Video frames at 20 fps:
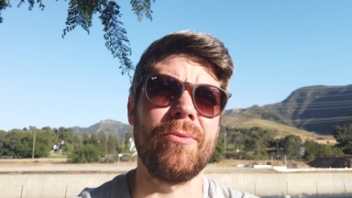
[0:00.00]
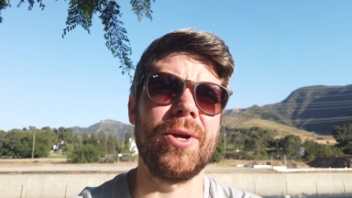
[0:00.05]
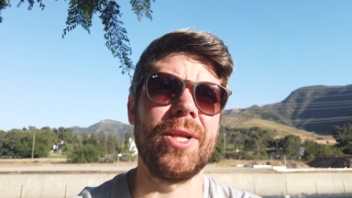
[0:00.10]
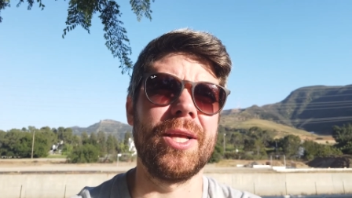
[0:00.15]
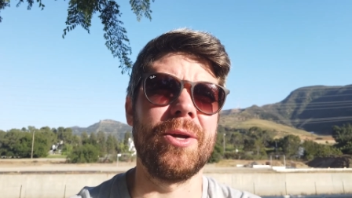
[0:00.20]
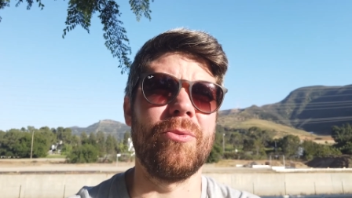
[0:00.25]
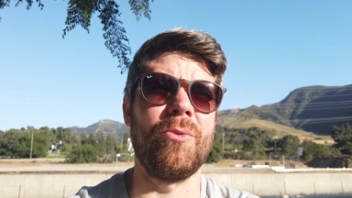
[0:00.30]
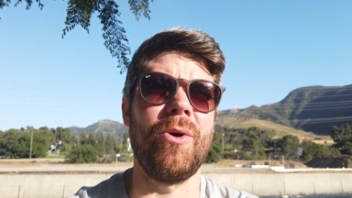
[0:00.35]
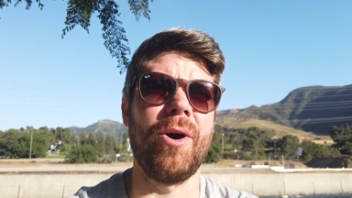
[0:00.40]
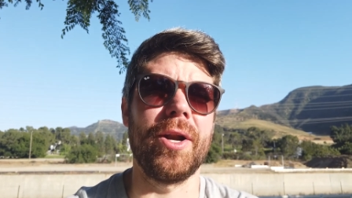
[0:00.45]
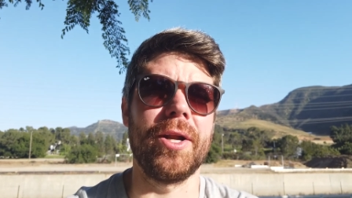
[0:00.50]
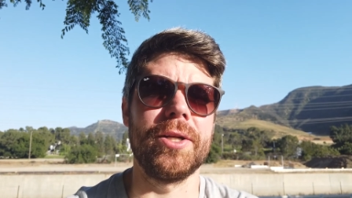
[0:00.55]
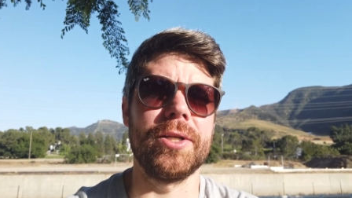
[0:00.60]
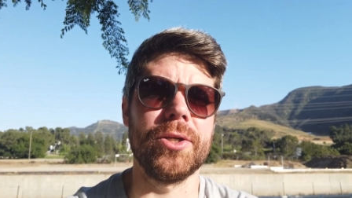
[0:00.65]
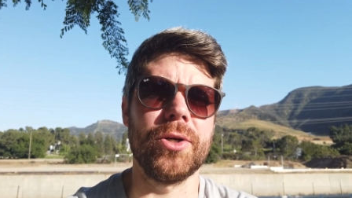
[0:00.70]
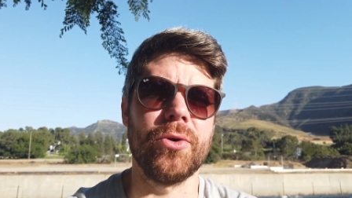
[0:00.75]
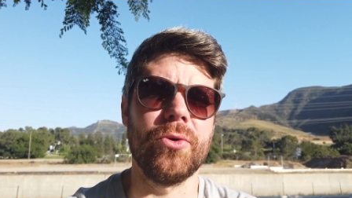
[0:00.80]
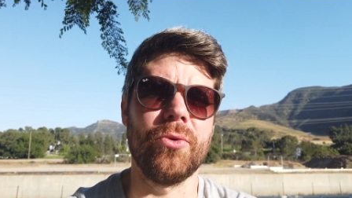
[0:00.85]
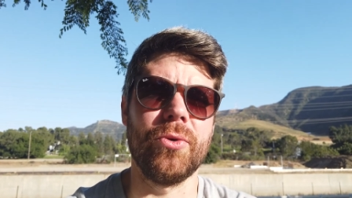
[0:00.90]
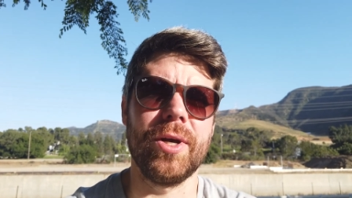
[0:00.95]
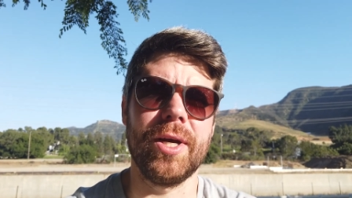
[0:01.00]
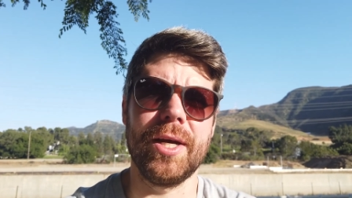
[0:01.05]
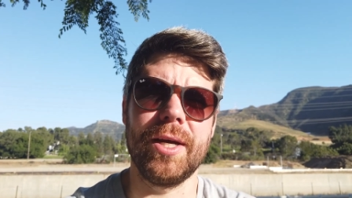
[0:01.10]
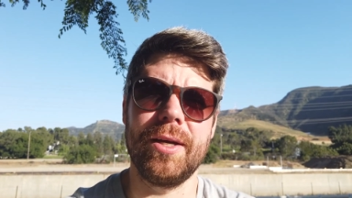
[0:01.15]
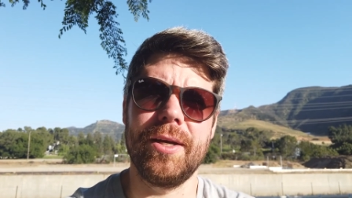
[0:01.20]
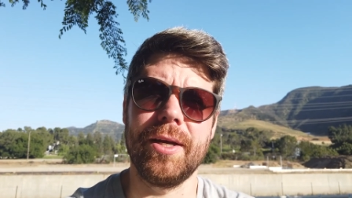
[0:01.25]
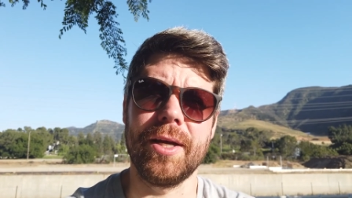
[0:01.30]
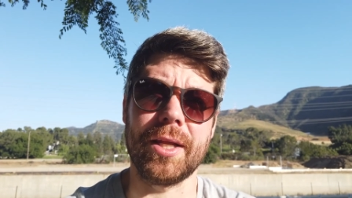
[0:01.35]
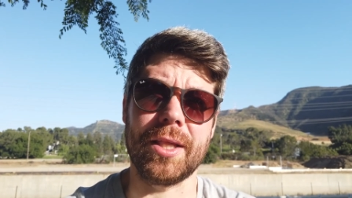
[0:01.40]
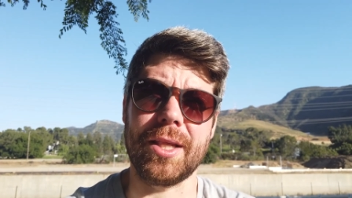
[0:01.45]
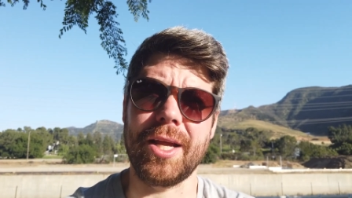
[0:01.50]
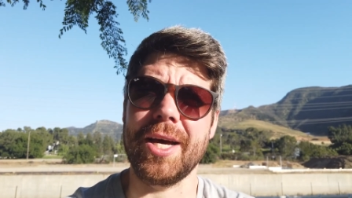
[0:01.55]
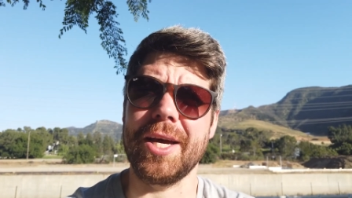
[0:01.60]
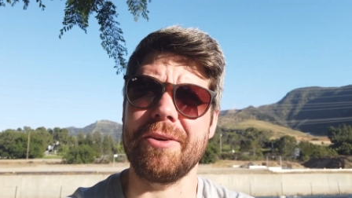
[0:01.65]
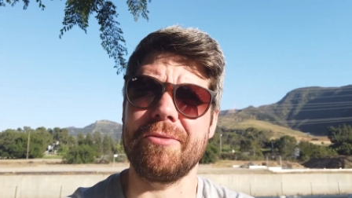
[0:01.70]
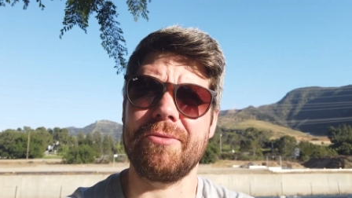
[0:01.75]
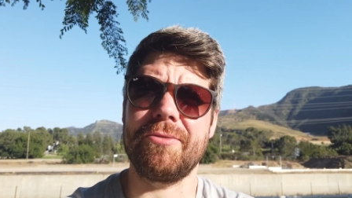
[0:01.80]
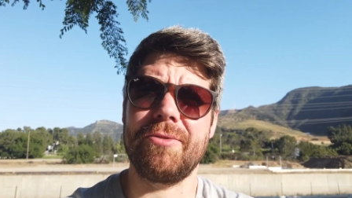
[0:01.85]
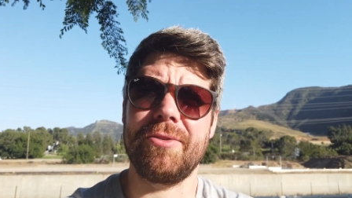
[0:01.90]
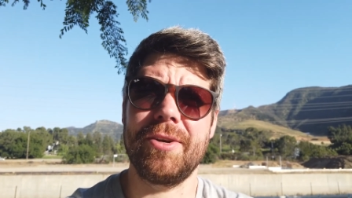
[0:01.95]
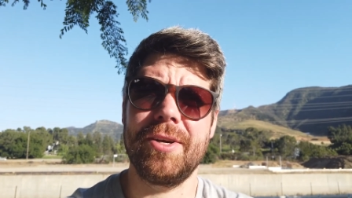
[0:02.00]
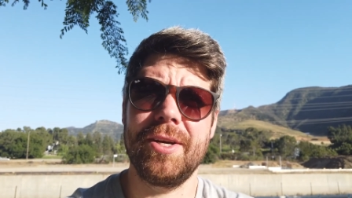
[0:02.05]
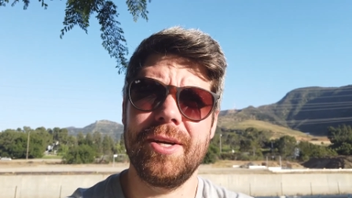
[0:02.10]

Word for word: I really want to do in life